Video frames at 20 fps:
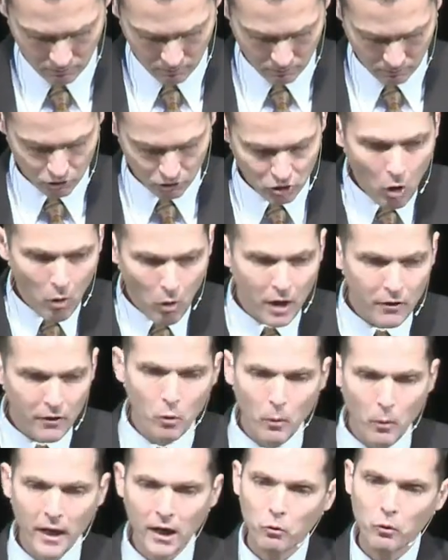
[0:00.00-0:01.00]
There's no other
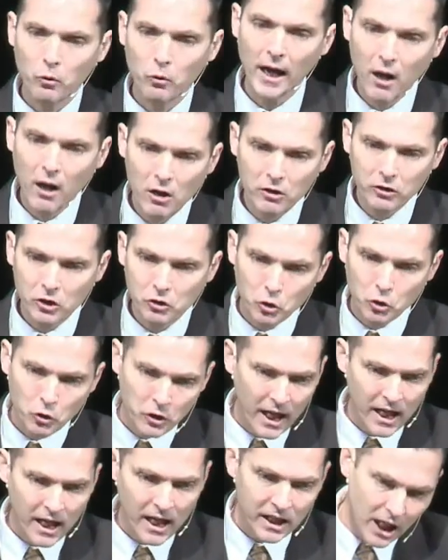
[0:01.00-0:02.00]
way around it. You
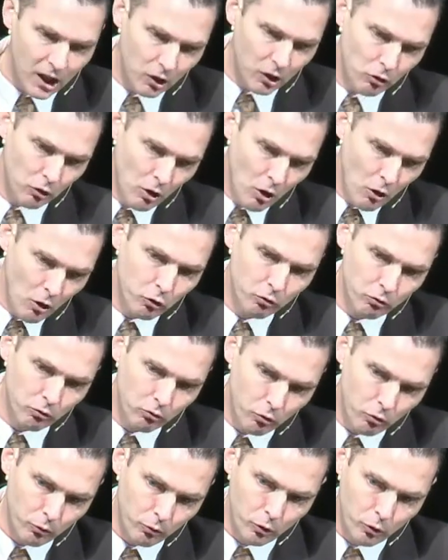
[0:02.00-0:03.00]
can't get
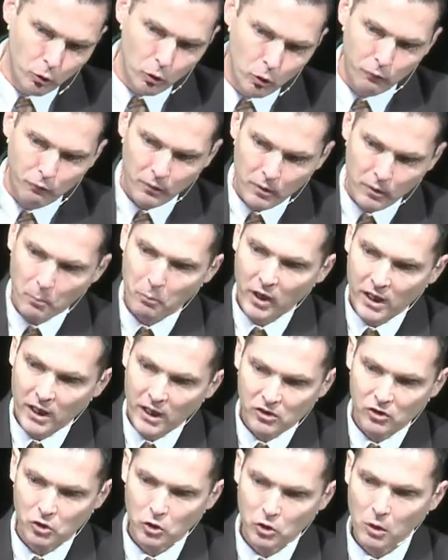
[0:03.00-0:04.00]
through from the
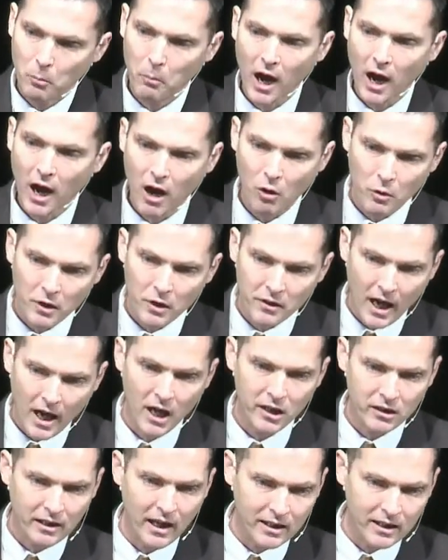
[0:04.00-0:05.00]
presence to the power
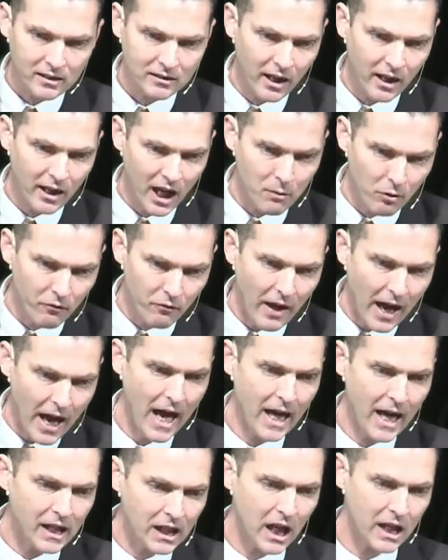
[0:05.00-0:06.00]
without that time of
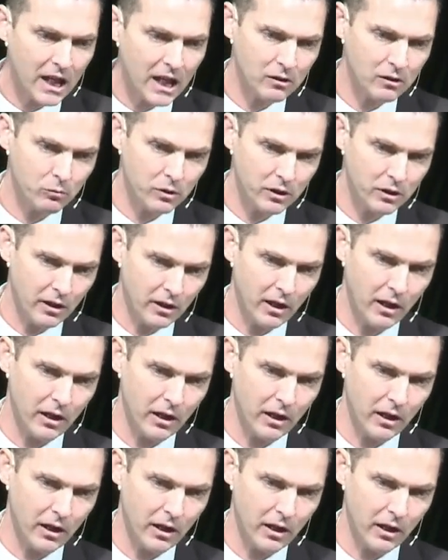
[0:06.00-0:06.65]
agonizing with God.